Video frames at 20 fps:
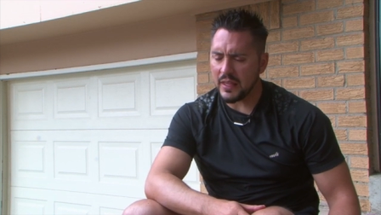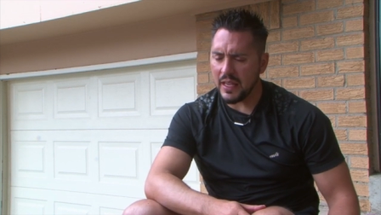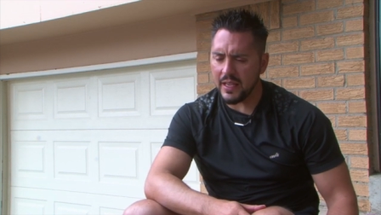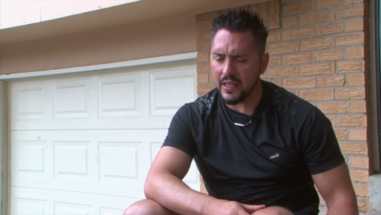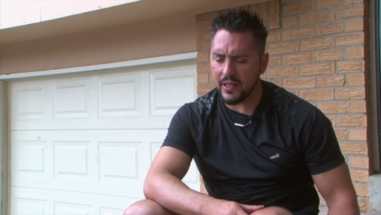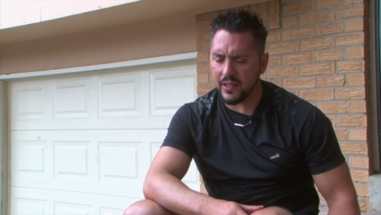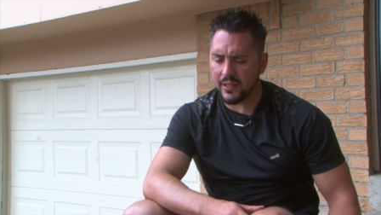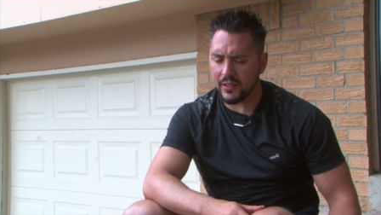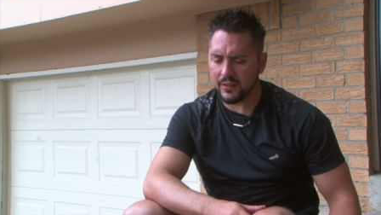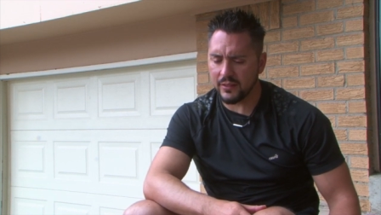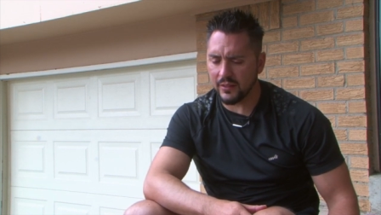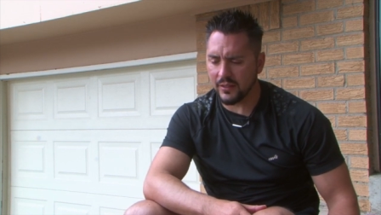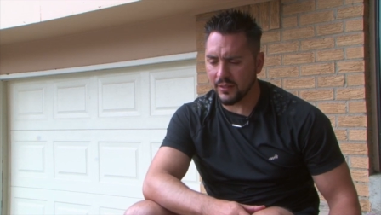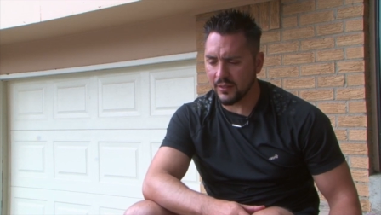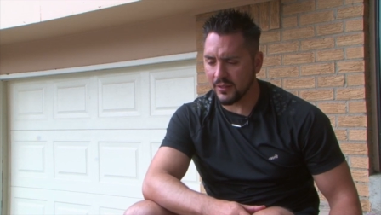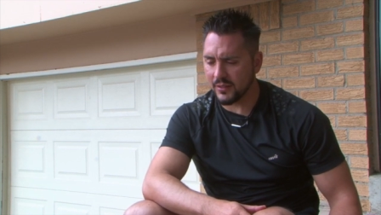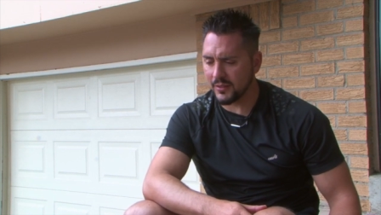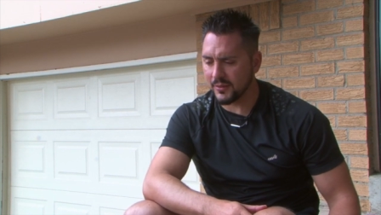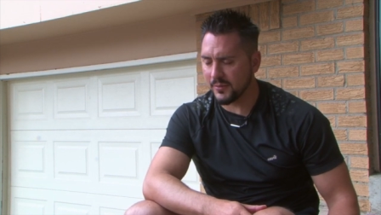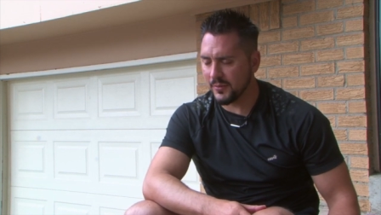And
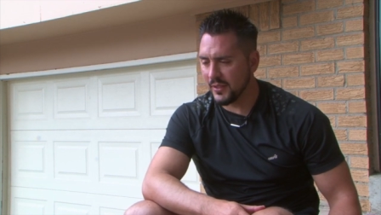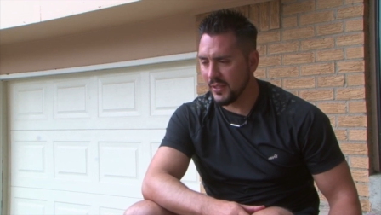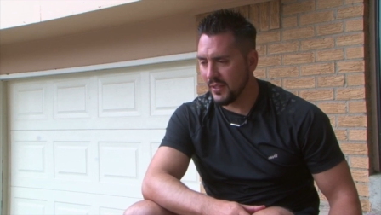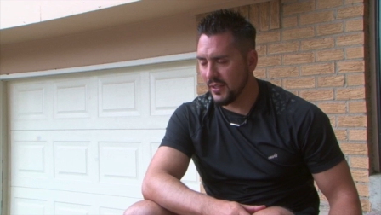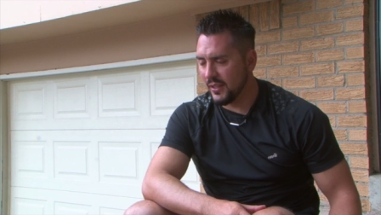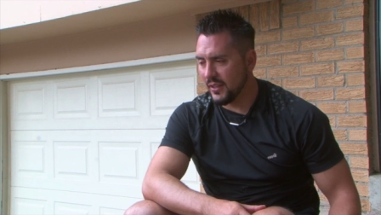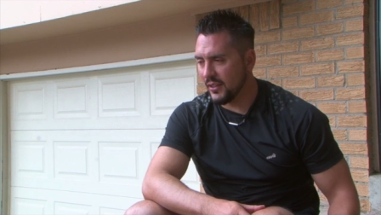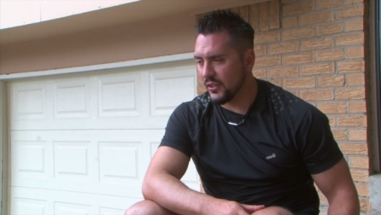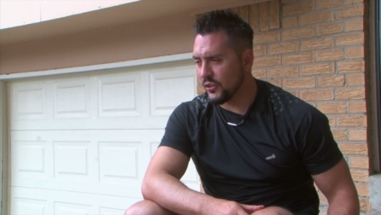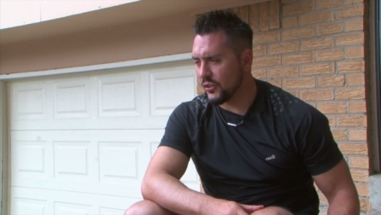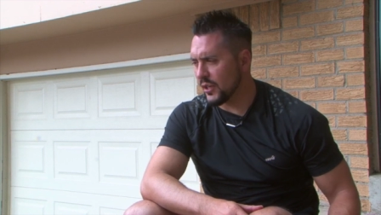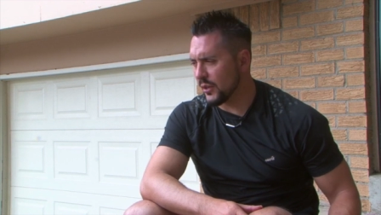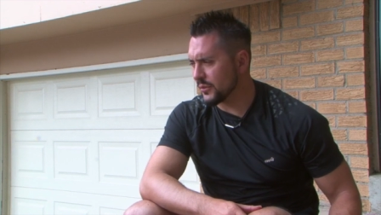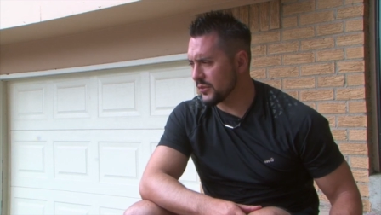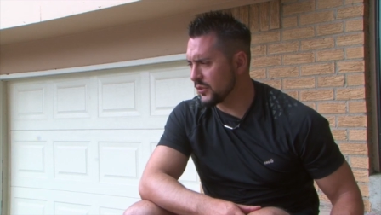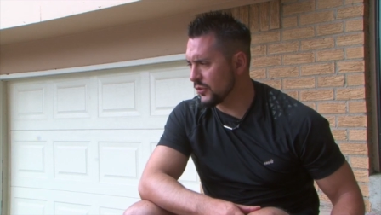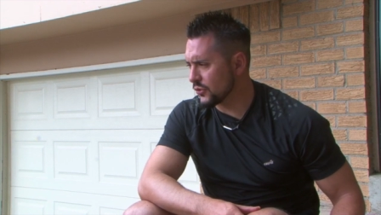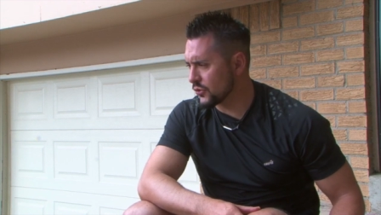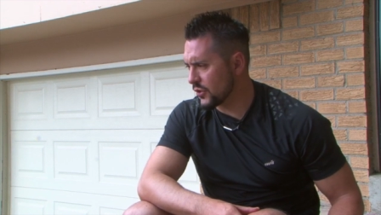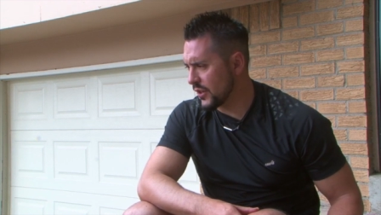you know, I was
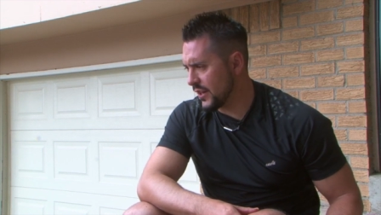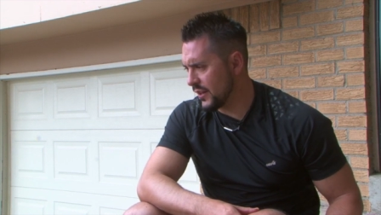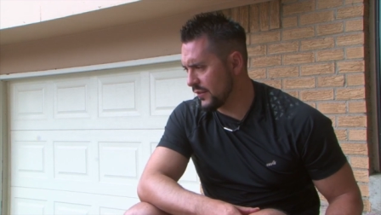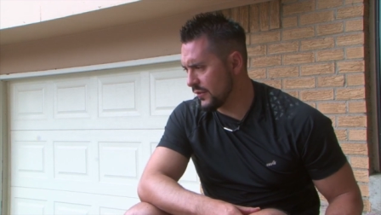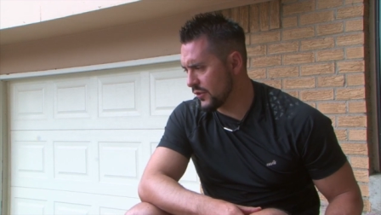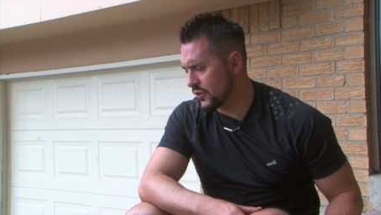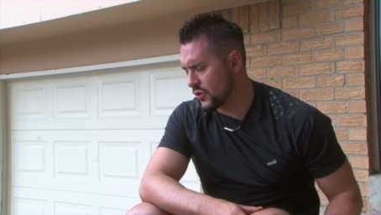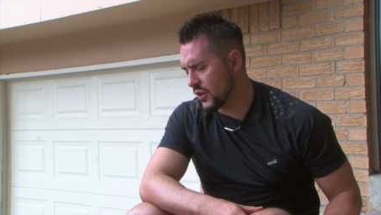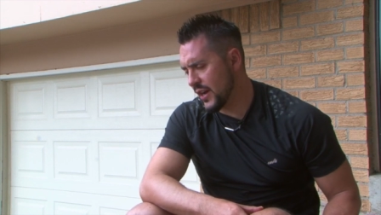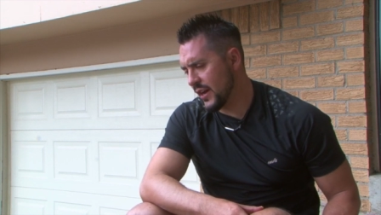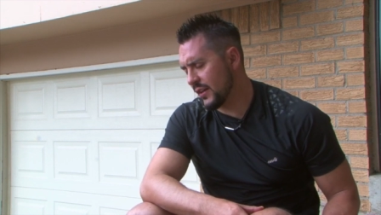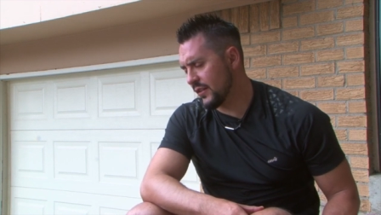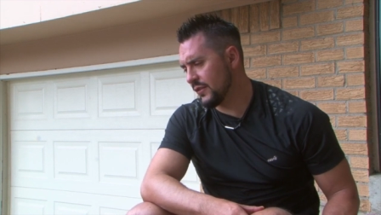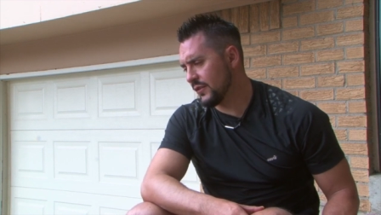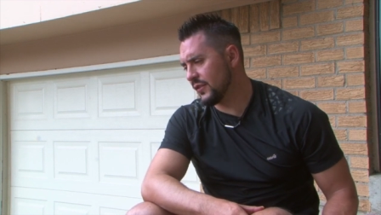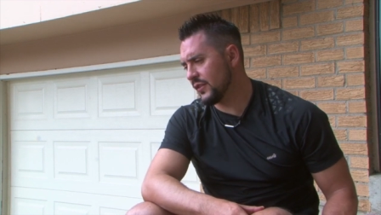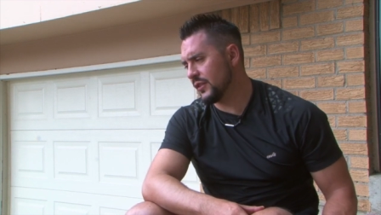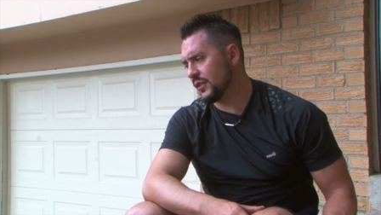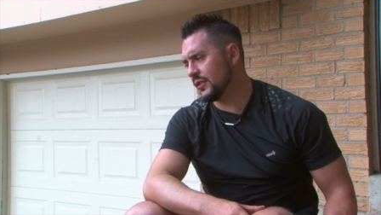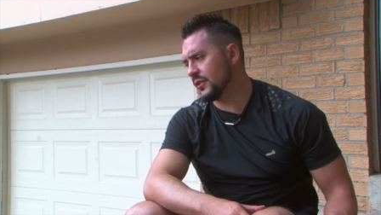still training for track and
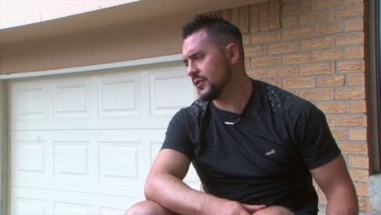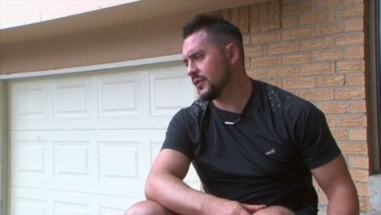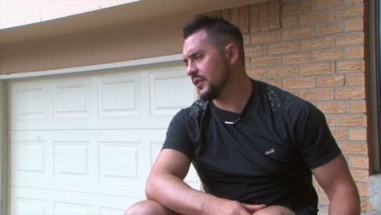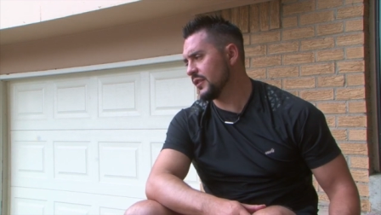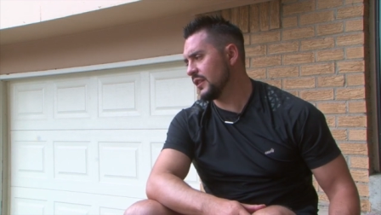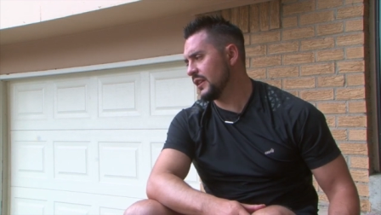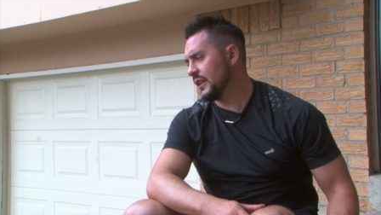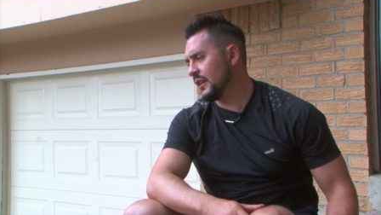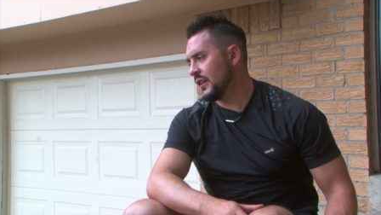field.